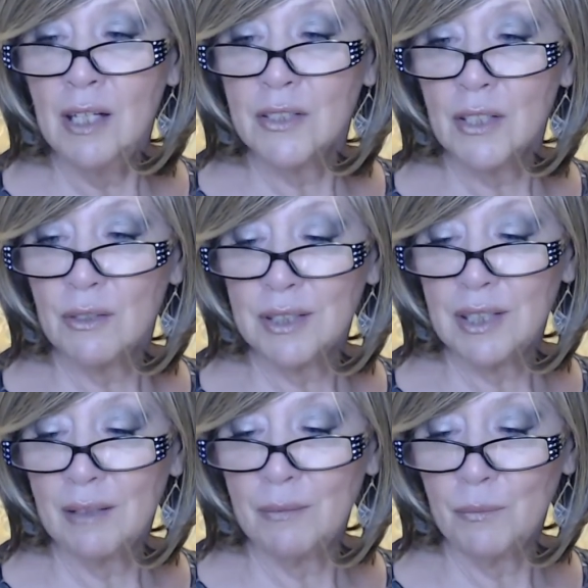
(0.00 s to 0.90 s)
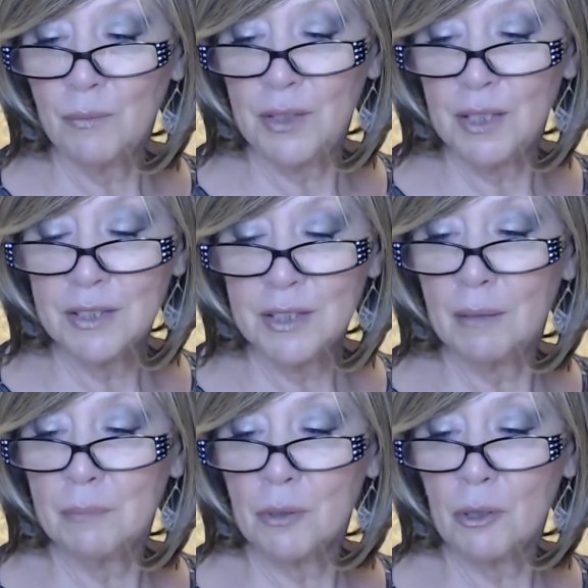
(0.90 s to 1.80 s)
So yeah, with this
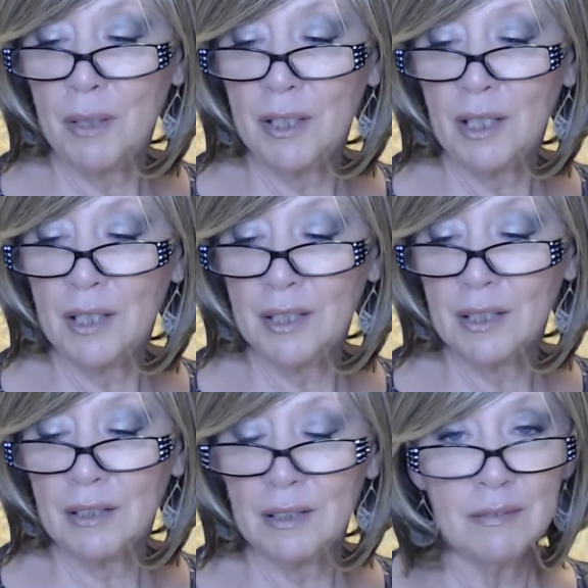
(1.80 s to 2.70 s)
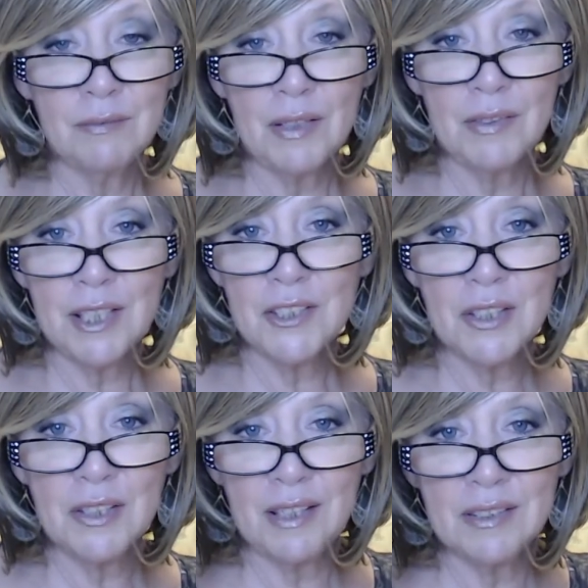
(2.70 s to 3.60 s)
uh, probiotic
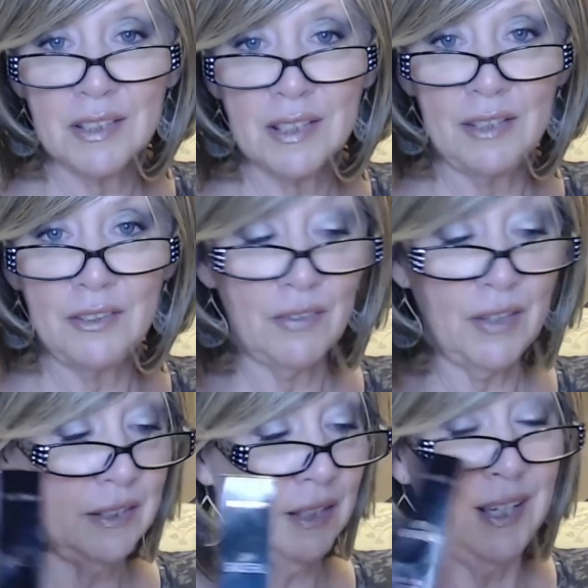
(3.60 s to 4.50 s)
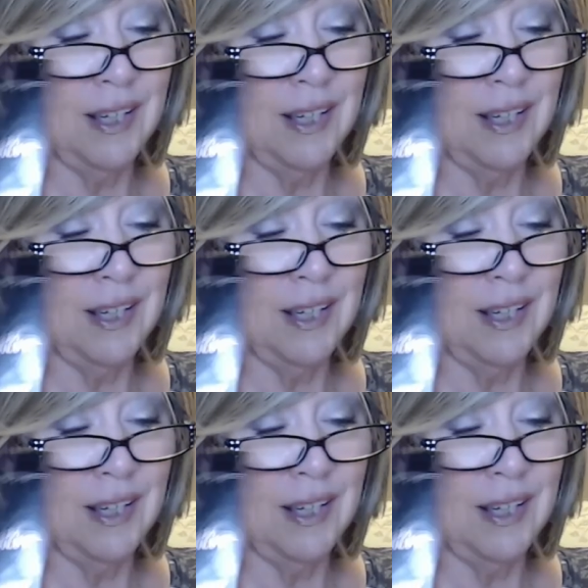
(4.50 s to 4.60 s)
foundation that's kind of red.